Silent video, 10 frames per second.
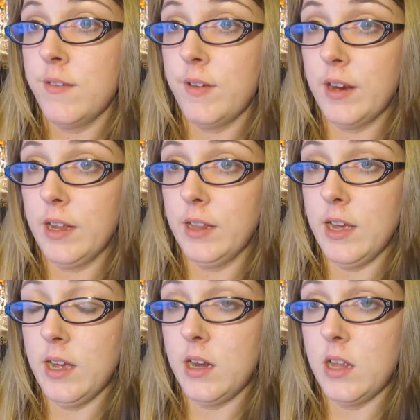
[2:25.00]
very
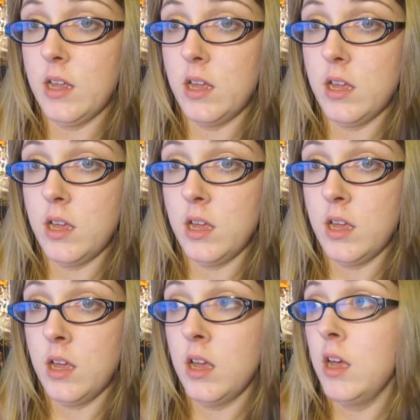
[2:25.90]
glad
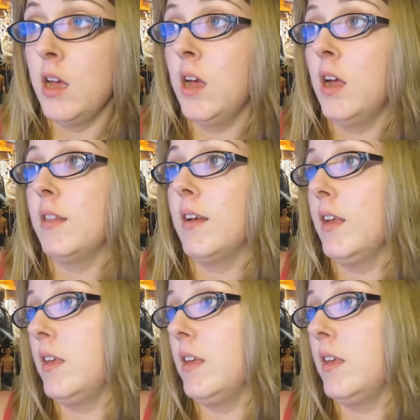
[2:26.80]
that